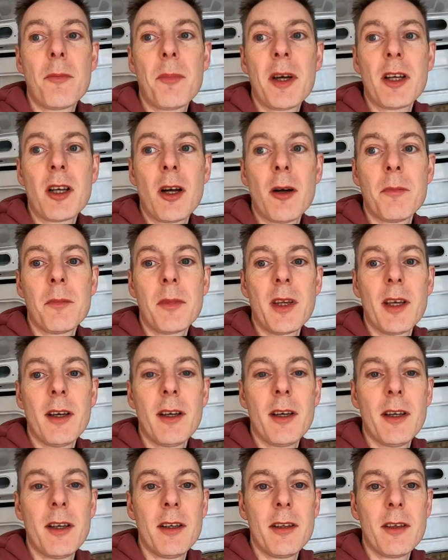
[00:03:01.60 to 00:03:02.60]
to pick up
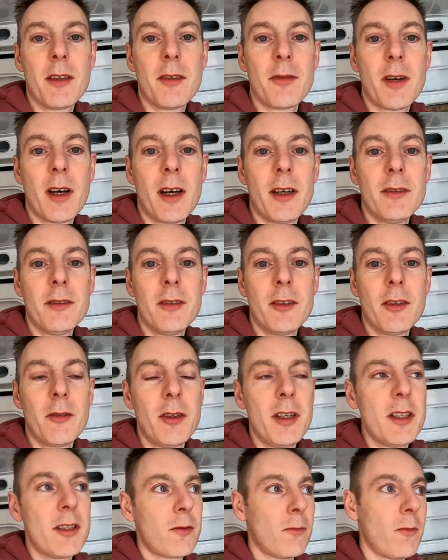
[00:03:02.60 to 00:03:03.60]
the, the van. The
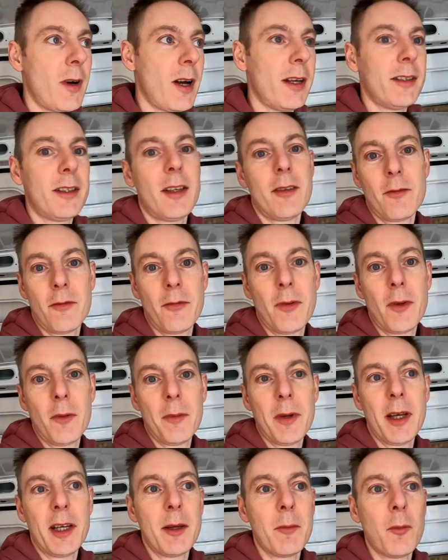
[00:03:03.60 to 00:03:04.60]
reason why I didn't
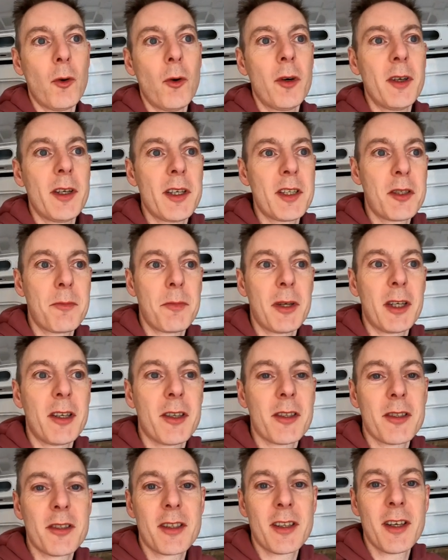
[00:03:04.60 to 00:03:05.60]
film anymore is
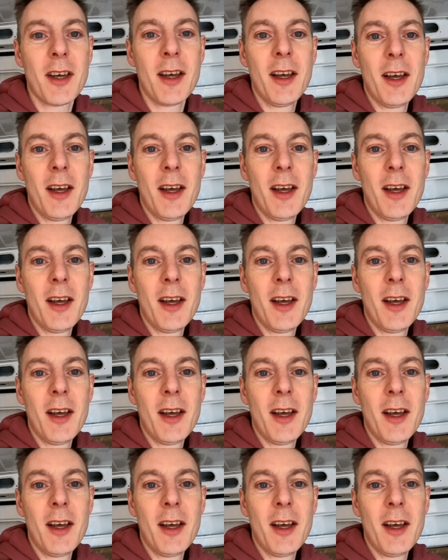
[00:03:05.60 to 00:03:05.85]
because